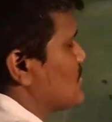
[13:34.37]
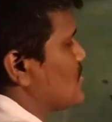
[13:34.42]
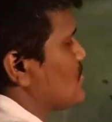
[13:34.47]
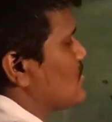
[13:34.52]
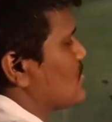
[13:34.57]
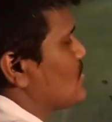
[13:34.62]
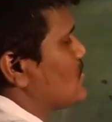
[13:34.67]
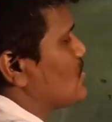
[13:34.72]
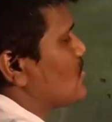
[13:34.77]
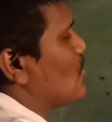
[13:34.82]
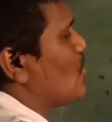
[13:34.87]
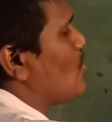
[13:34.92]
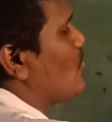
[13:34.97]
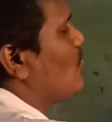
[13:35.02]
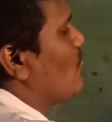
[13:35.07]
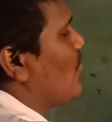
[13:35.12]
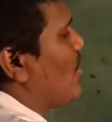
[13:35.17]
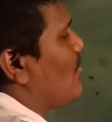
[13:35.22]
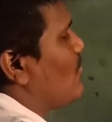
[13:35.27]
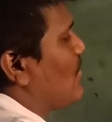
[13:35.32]

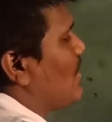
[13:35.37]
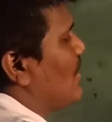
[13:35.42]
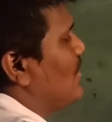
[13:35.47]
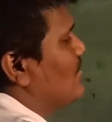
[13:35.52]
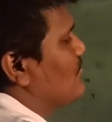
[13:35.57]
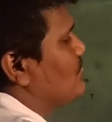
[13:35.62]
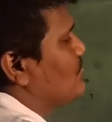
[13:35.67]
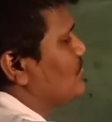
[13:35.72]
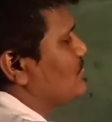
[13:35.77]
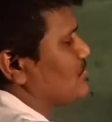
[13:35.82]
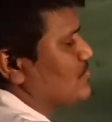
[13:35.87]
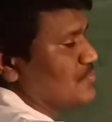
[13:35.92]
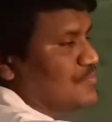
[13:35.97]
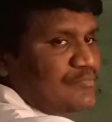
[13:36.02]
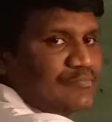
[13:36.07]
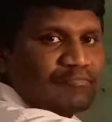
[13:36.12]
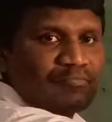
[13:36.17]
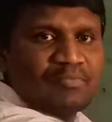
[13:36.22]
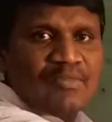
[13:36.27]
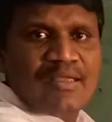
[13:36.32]
slope formula,
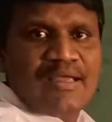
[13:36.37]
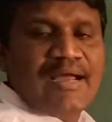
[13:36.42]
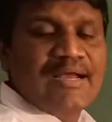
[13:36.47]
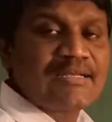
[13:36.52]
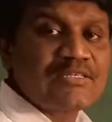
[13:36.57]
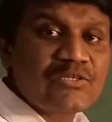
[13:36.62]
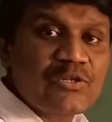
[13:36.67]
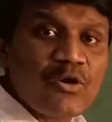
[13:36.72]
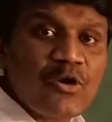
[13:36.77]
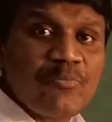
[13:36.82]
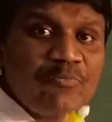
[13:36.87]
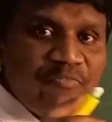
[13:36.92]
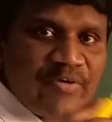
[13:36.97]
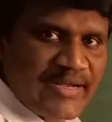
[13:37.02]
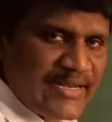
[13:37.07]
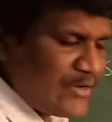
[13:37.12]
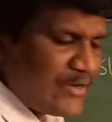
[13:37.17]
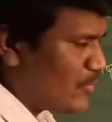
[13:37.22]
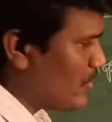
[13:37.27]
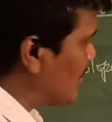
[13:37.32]
and slope
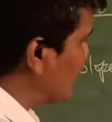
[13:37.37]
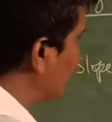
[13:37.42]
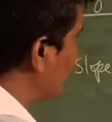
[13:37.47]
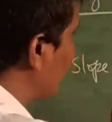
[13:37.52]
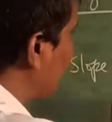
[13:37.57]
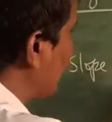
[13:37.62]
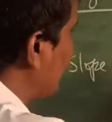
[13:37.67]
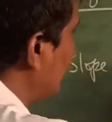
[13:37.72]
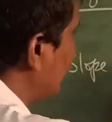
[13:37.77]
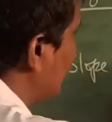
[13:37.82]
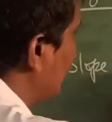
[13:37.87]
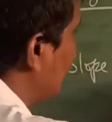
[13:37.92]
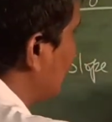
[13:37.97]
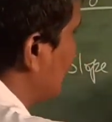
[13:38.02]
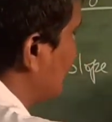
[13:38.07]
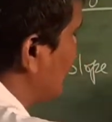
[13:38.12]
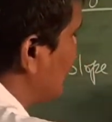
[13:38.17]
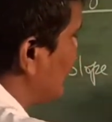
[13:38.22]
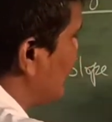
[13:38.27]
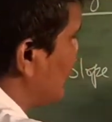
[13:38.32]
we denote it by
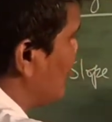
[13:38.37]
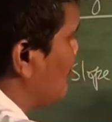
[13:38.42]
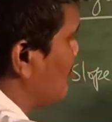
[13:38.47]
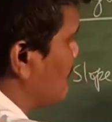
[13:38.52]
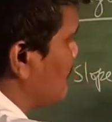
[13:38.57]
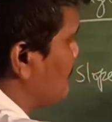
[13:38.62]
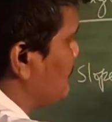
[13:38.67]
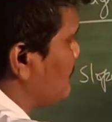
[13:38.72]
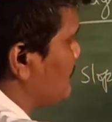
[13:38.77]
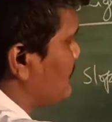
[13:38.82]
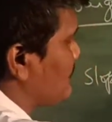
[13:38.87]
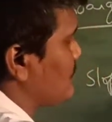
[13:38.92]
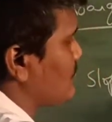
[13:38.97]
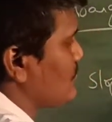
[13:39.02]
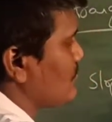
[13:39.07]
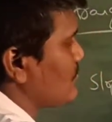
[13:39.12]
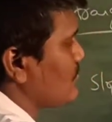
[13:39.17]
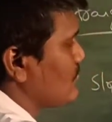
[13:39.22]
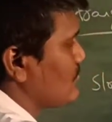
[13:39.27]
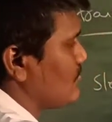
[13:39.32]
m.
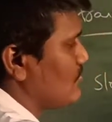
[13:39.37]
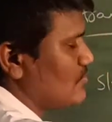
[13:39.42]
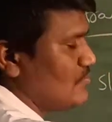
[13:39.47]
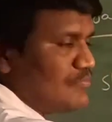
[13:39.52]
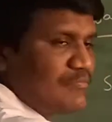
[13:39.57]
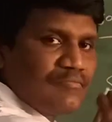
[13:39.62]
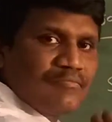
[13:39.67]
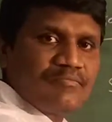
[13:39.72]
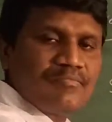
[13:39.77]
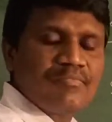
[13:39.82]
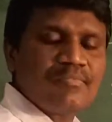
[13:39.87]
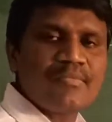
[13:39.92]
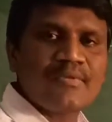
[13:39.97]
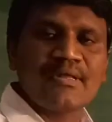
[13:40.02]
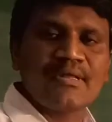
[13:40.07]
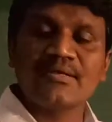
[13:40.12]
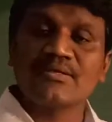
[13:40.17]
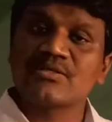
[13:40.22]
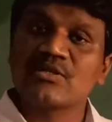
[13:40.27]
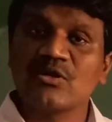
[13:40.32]

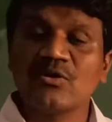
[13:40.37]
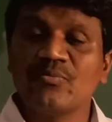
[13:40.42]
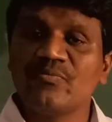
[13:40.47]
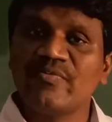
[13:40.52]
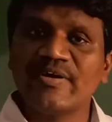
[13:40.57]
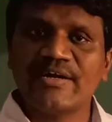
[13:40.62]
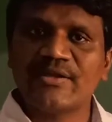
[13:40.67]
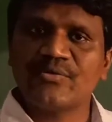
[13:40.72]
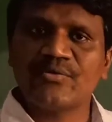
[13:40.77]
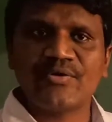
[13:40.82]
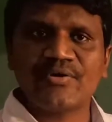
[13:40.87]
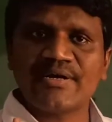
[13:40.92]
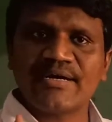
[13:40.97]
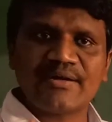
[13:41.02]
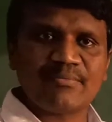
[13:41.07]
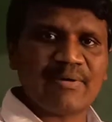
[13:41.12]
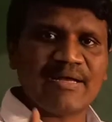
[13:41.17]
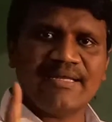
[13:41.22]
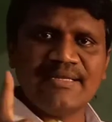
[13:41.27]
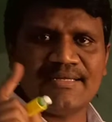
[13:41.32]
Slope we denote
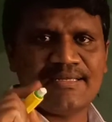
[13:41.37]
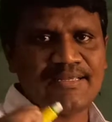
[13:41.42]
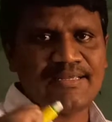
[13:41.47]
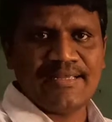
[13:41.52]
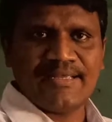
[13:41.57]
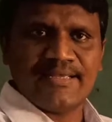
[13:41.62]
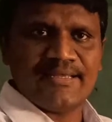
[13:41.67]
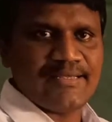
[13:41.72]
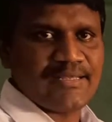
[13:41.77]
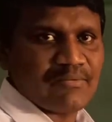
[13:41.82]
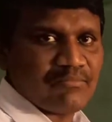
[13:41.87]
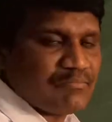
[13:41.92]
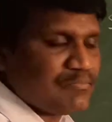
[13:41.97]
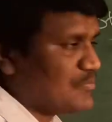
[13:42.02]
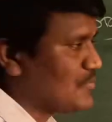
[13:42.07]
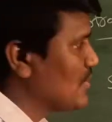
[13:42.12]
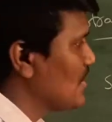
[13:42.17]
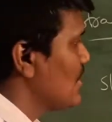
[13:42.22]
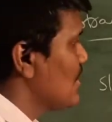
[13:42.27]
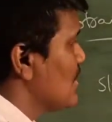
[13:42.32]
it by m.
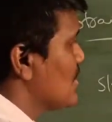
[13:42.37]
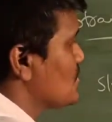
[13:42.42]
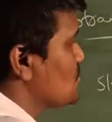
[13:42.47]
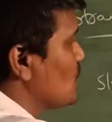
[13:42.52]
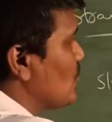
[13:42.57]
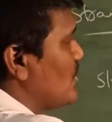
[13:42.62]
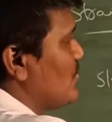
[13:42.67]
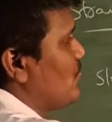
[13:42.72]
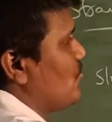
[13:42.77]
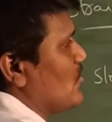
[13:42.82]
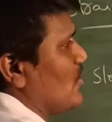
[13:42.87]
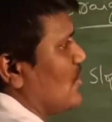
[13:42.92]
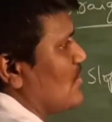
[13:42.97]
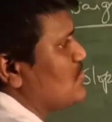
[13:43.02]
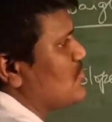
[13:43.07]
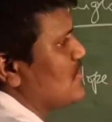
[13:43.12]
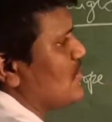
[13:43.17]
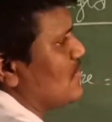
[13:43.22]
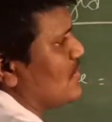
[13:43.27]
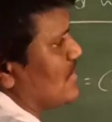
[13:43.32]
So if you
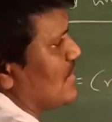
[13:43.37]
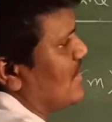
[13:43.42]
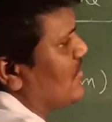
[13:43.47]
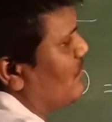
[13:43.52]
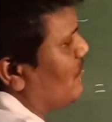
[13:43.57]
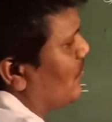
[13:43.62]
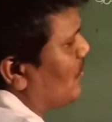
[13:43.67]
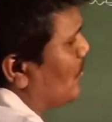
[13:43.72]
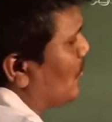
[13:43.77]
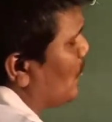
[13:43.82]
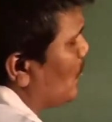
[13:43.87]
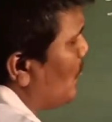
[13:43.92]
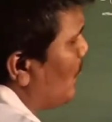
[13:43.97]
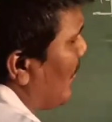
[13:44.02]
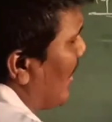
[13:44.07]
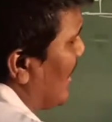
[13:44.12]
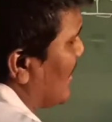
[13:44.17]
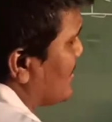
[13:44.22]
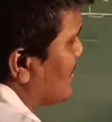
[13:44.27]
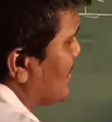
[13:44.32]
observe, if 2
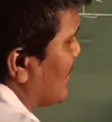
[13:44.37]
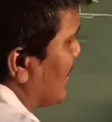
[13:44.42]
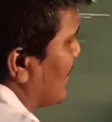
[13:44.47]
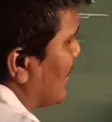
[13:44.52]
points are